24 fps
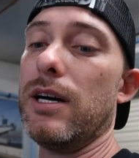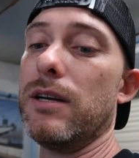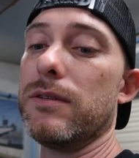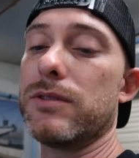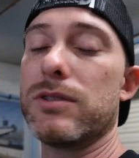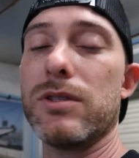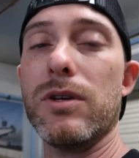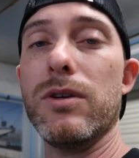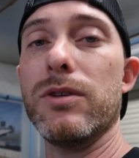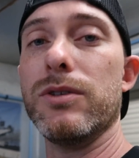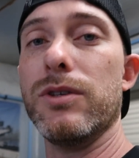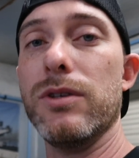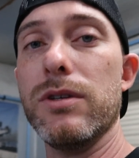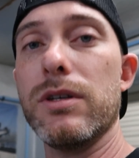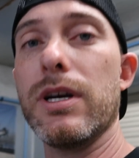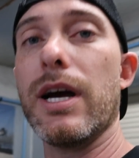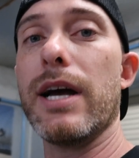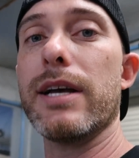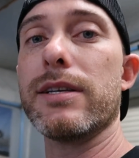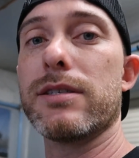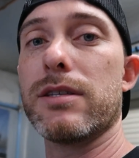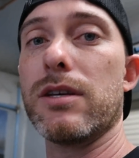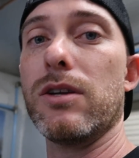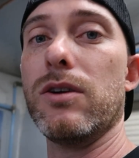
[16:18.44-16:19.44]
So you
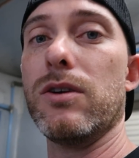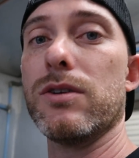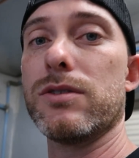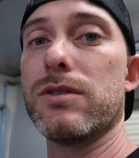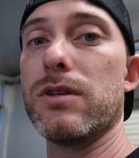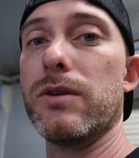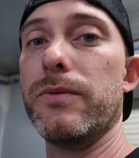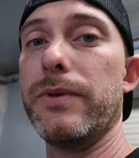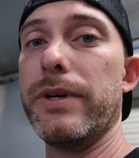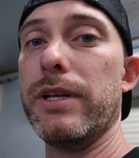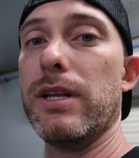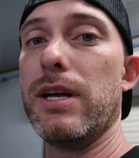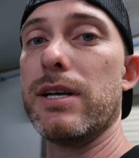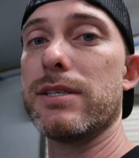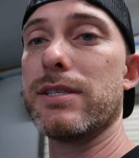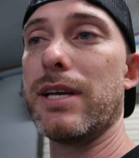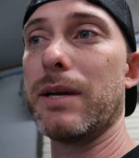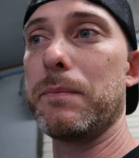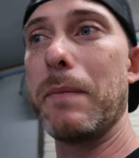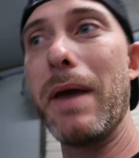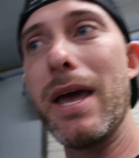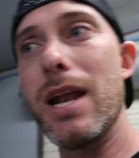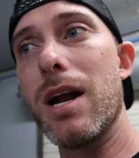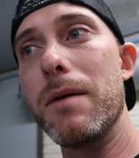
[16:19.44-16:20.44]
guys can also realize,
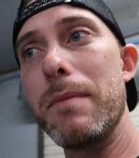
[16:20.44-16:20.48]
like, man,